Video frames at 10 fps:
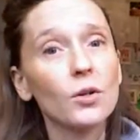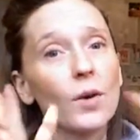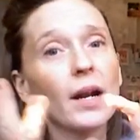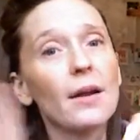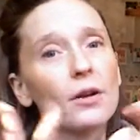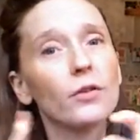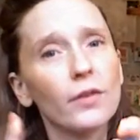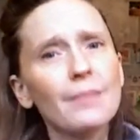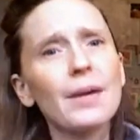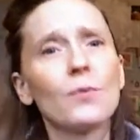are what I
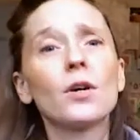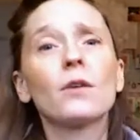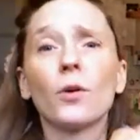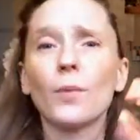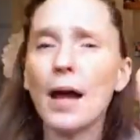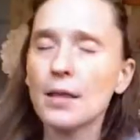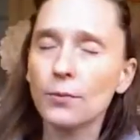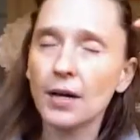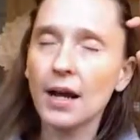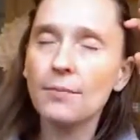create my work for.
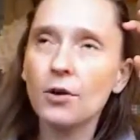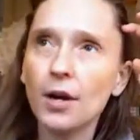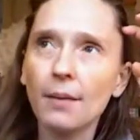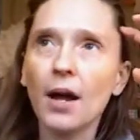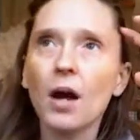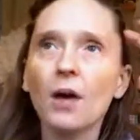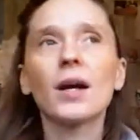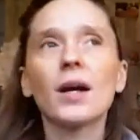When I'm creating my artwork, I